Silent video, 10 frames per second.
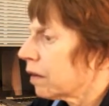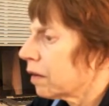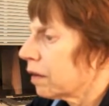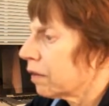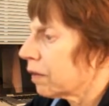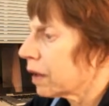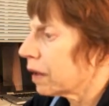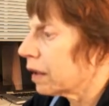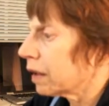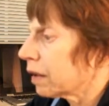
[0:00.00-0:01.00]
See if I
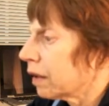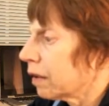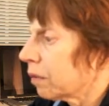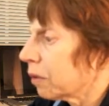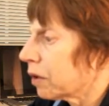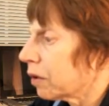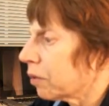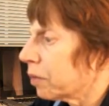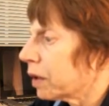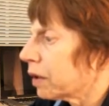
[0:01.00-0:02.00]
can get this one
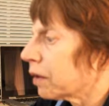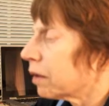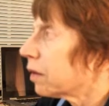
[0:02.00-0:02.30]
open.